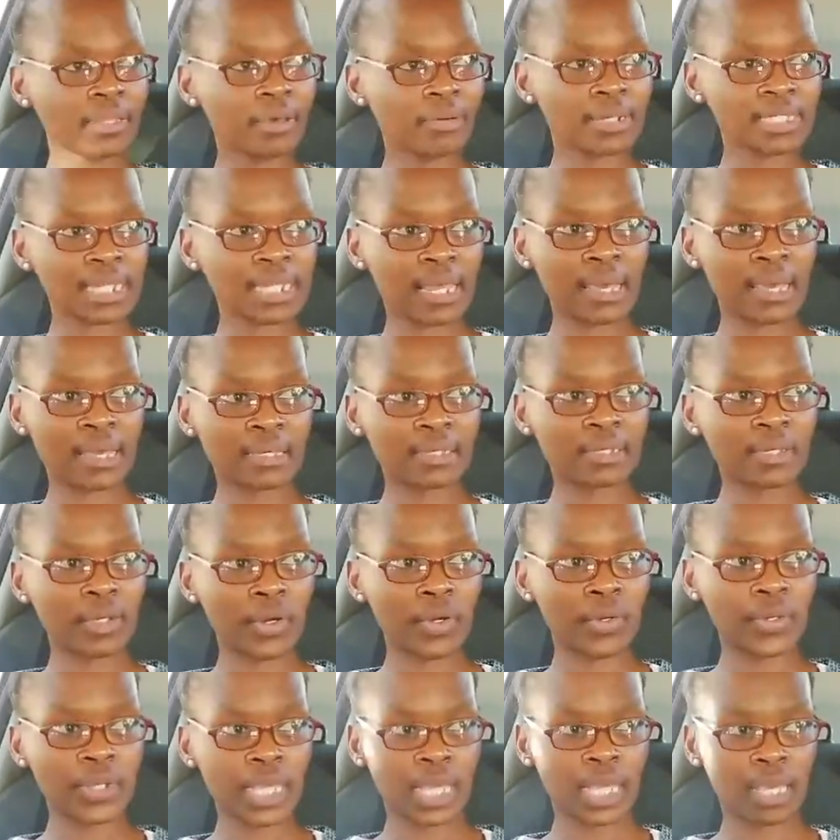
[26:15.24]
And I was
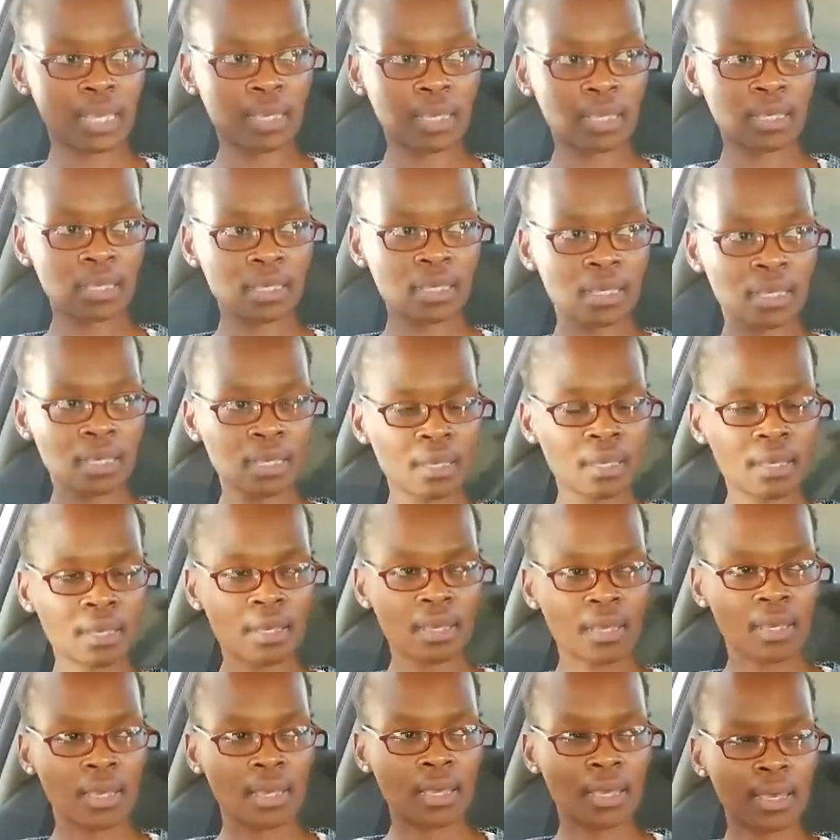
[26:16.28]
like, okay.
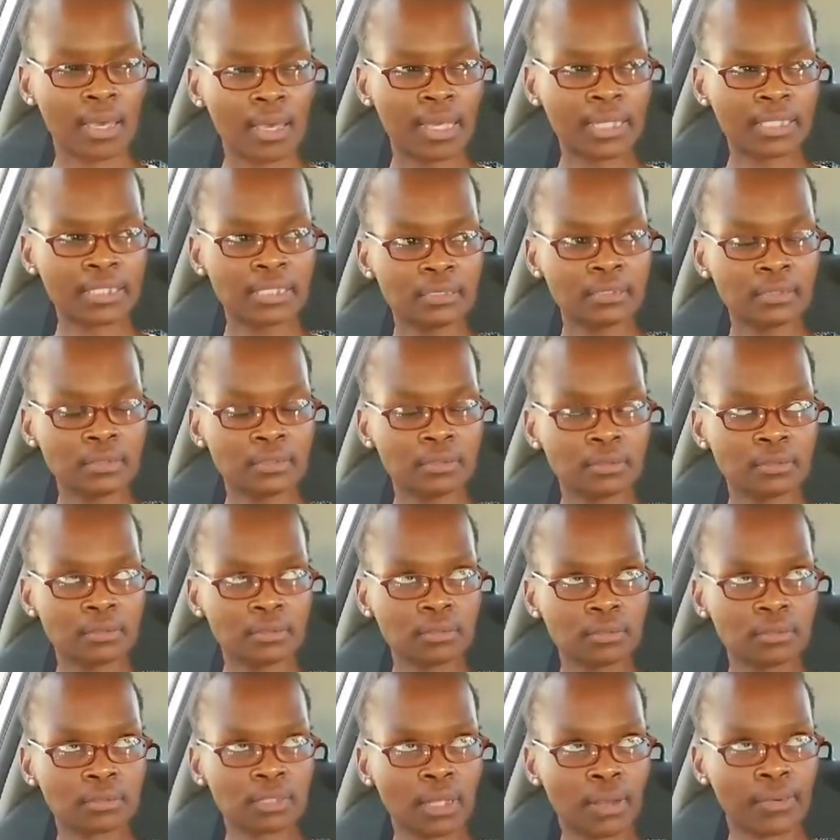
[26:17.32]

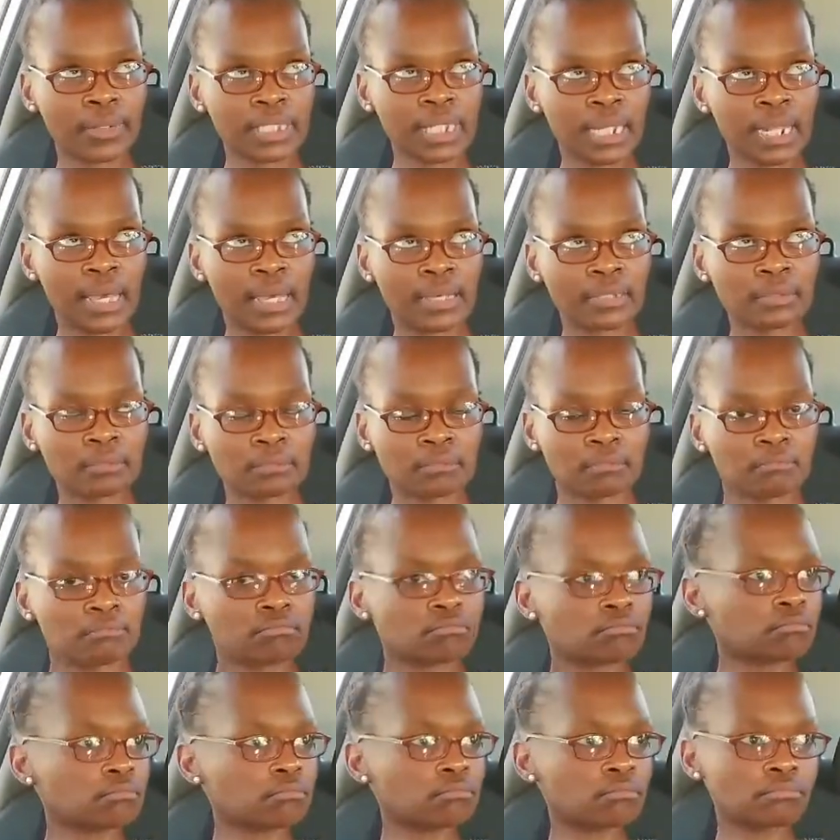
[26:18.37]
And I was like,
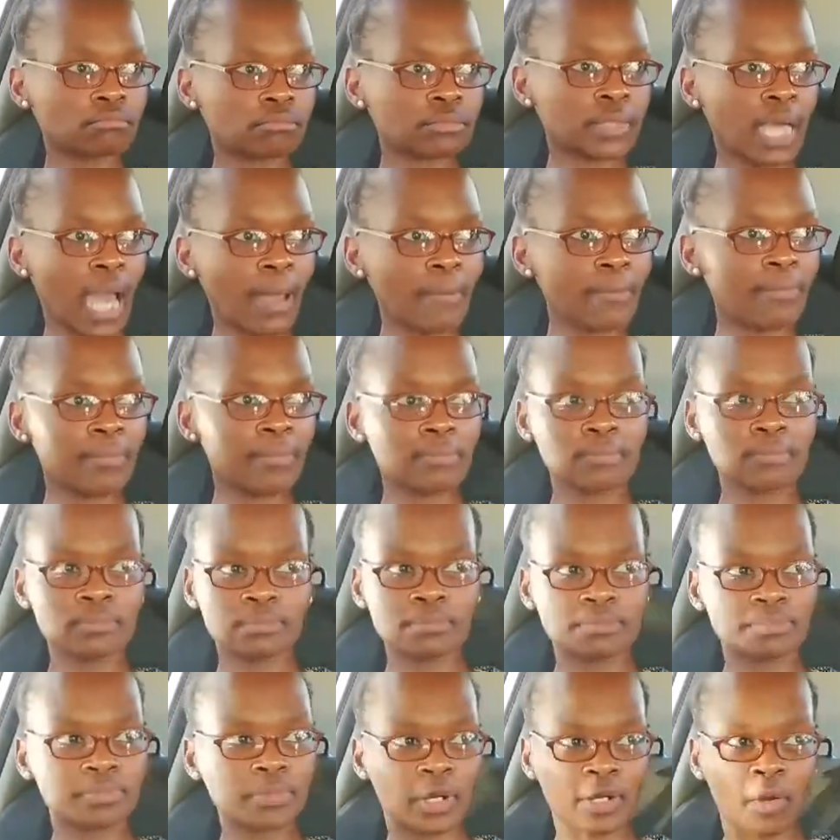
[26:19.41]

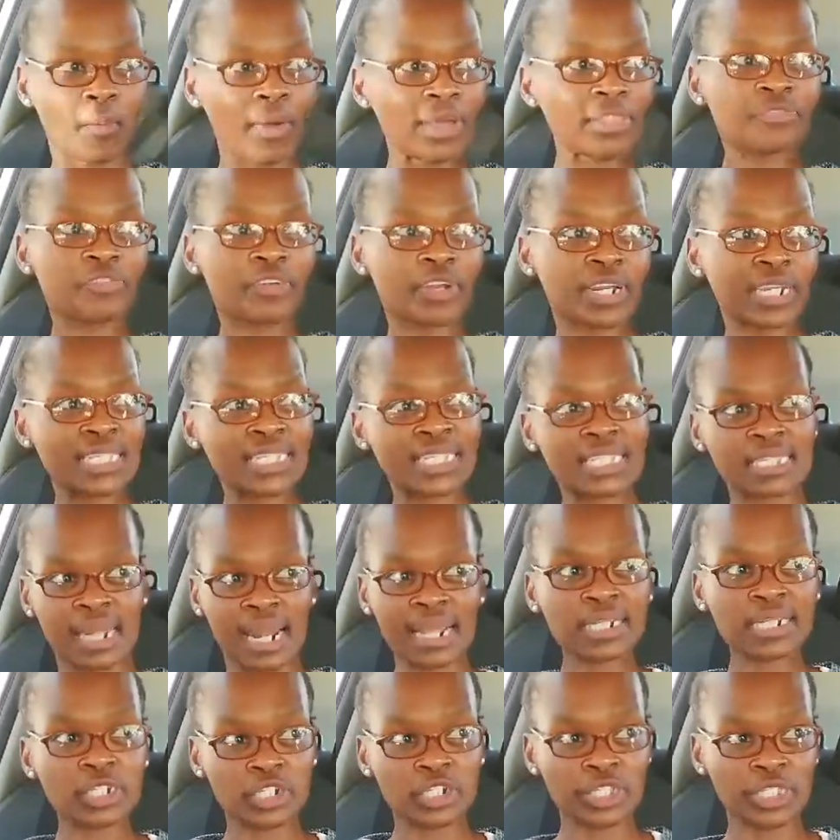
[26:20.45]
I'm gonna wait for the
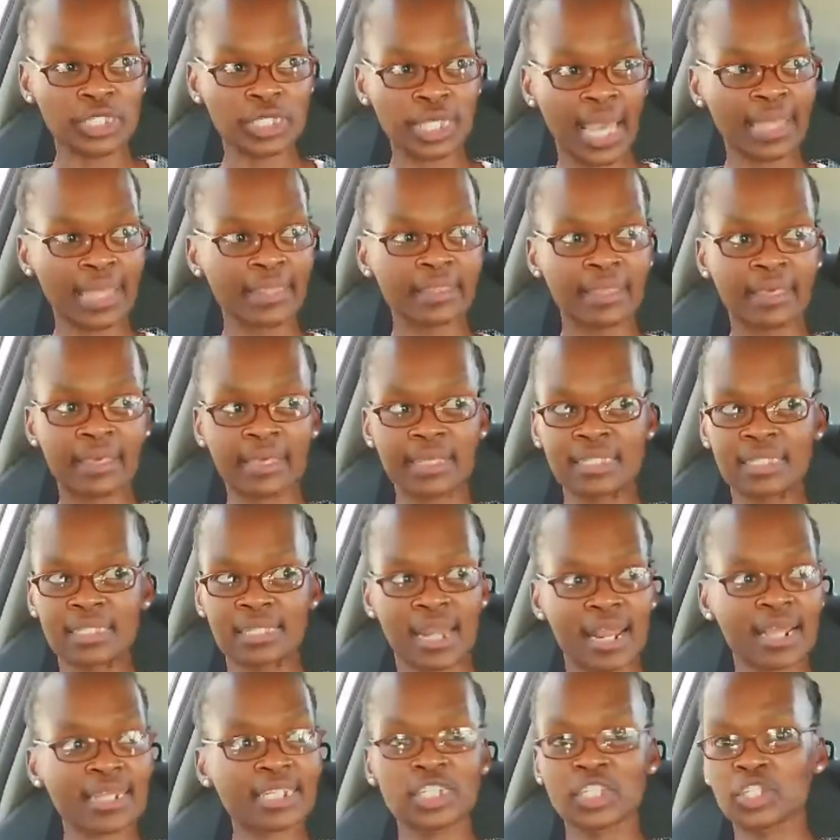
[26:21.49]
instructions. And the
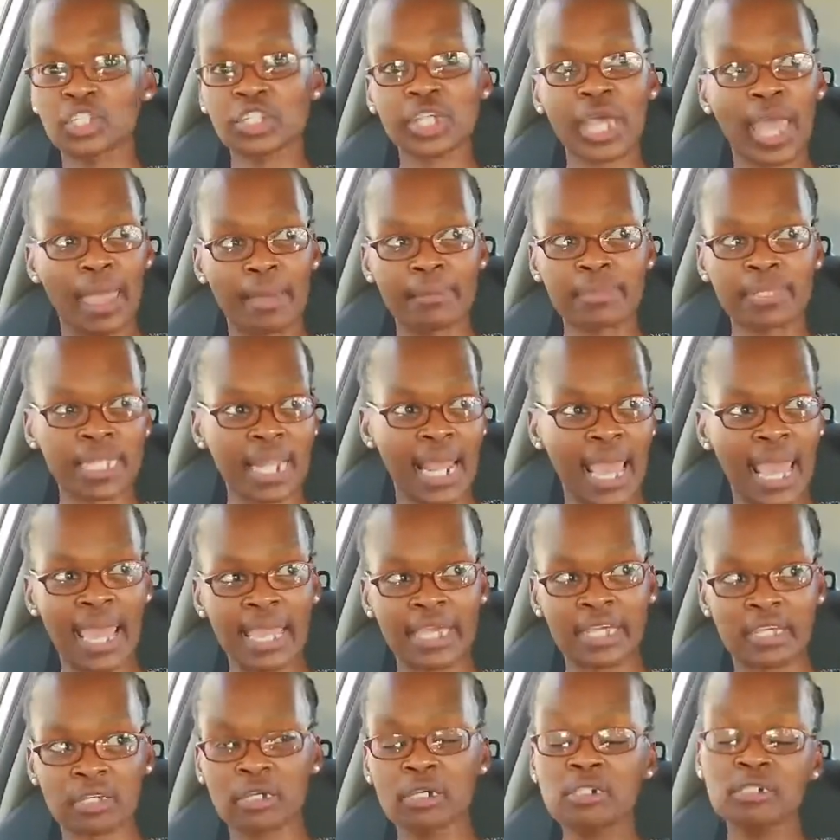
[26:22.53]
instructions came
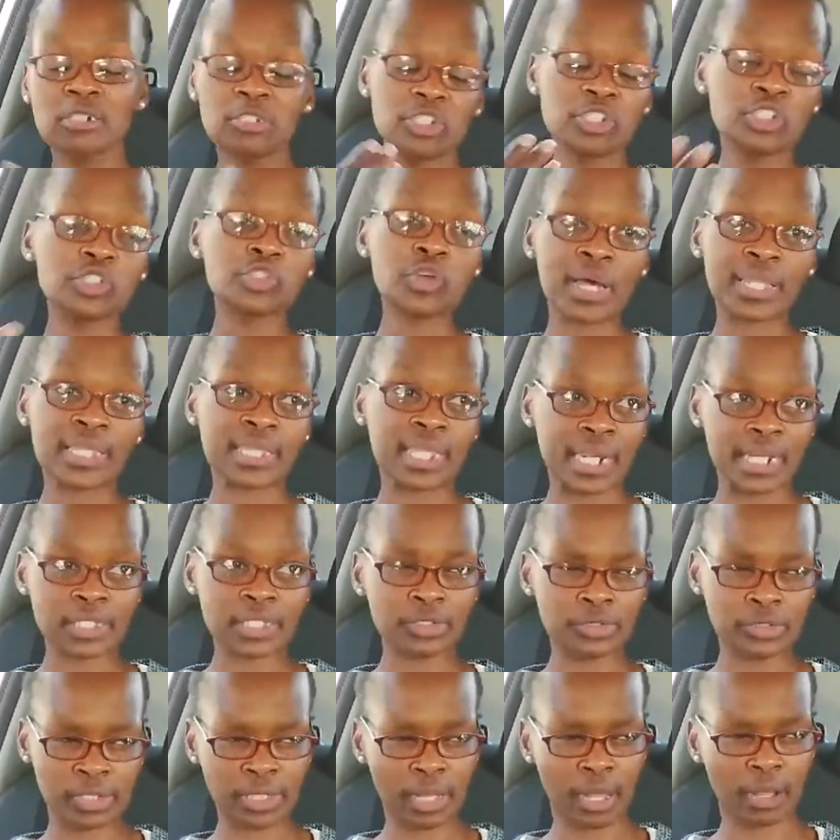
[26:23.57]
like, you need to
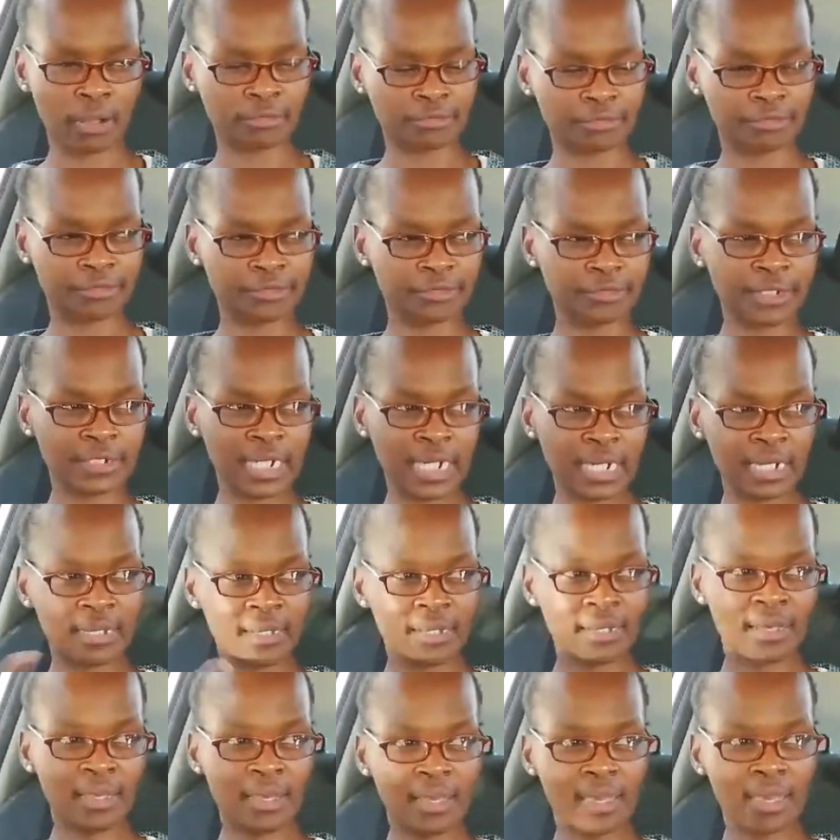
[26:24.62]
undress yourself.
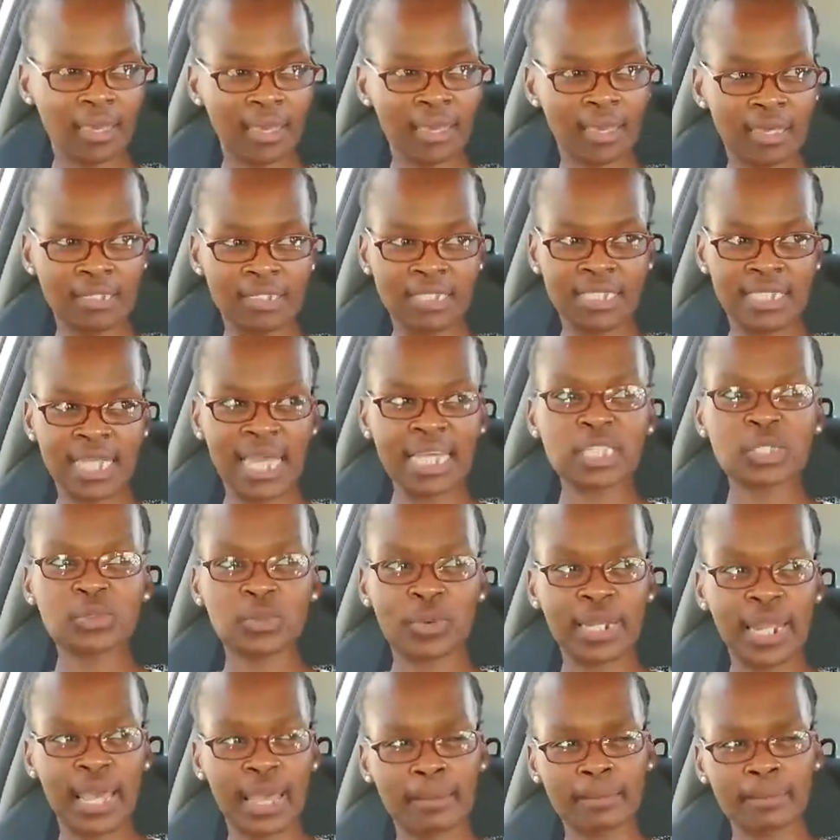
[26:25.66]
And
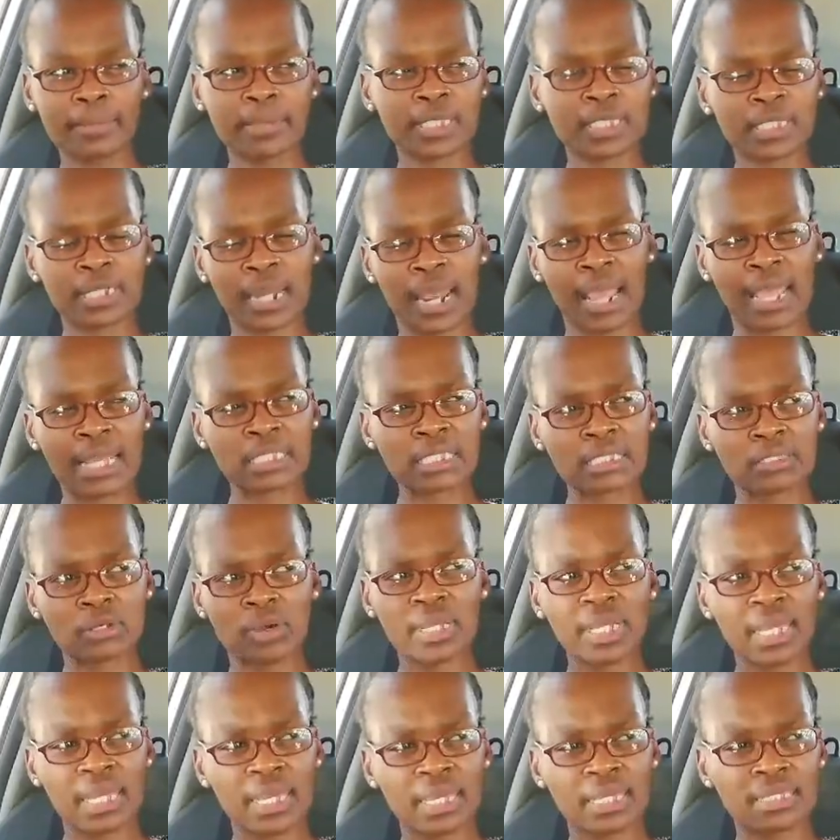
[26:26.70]
that's when I'm
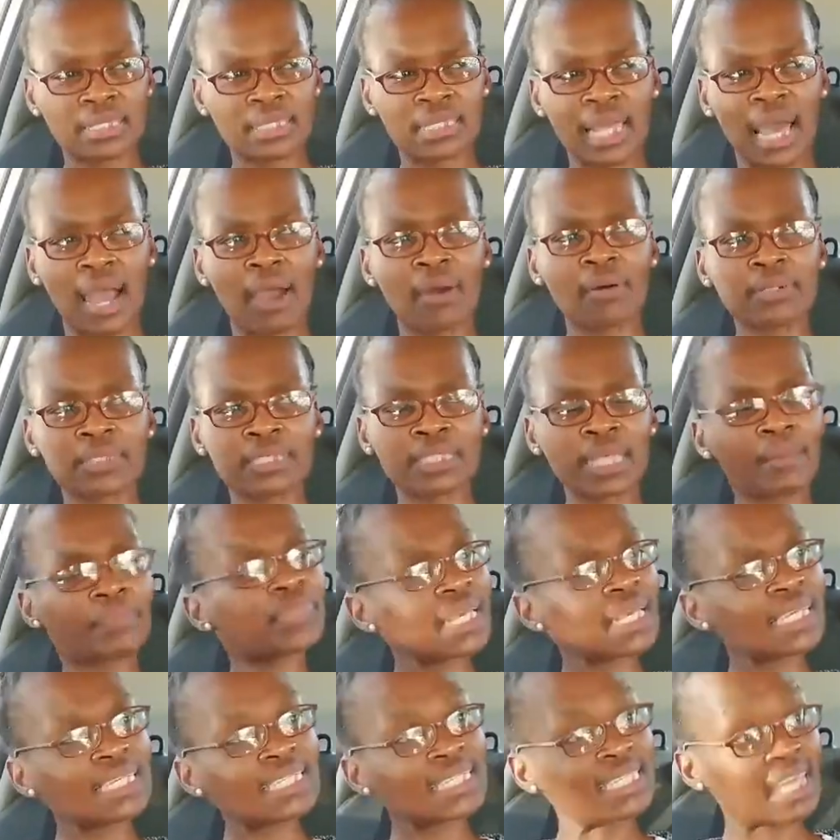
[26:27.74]
trying, okay, now
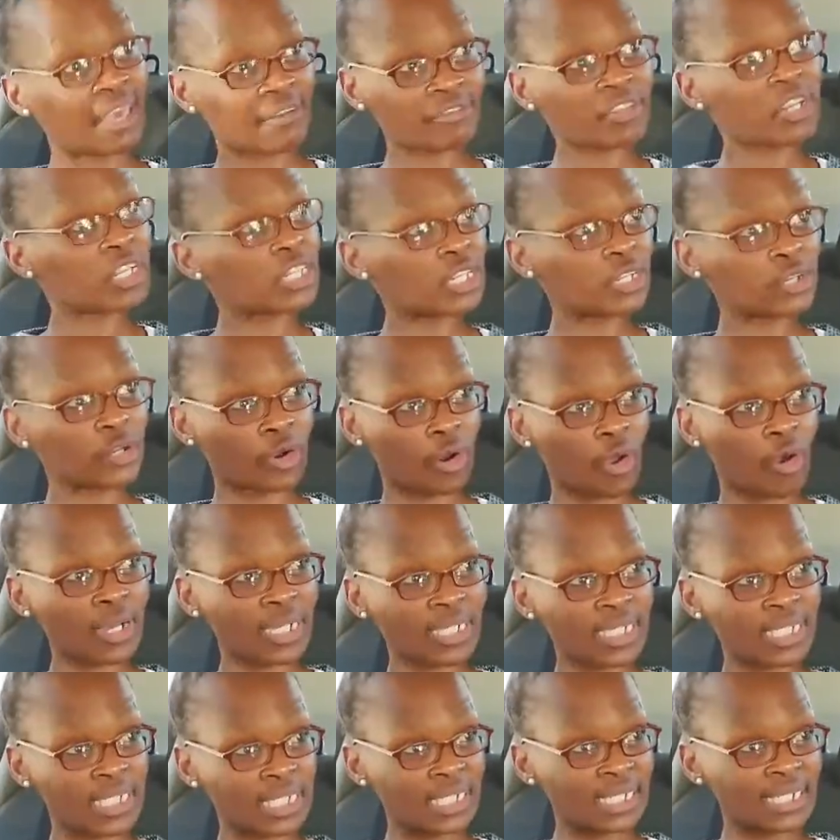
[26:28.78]
something is definitely
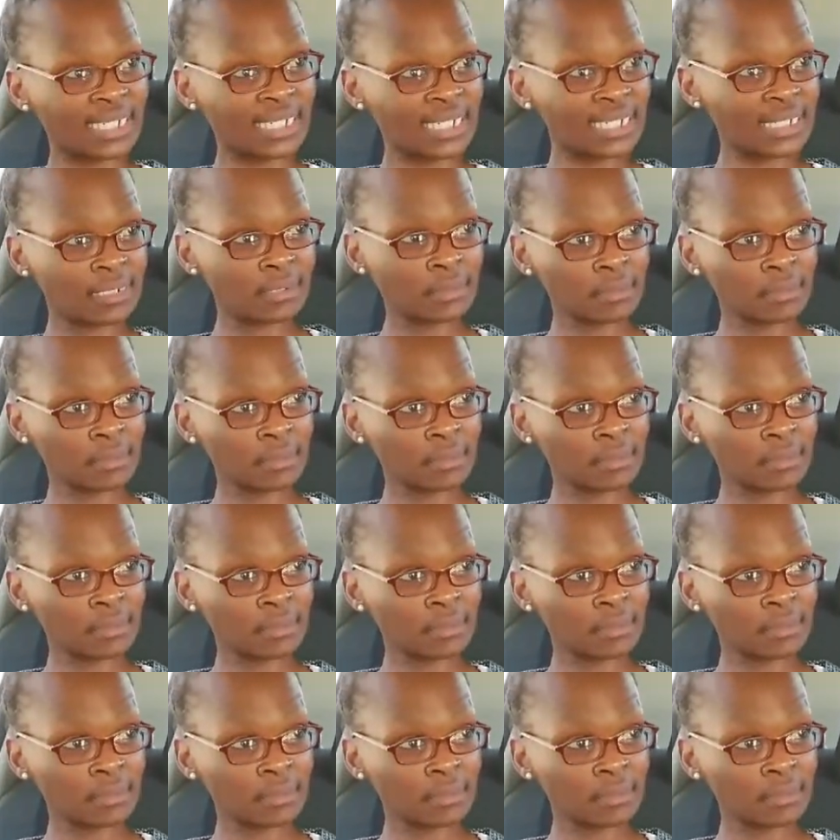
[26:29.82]
wrong here.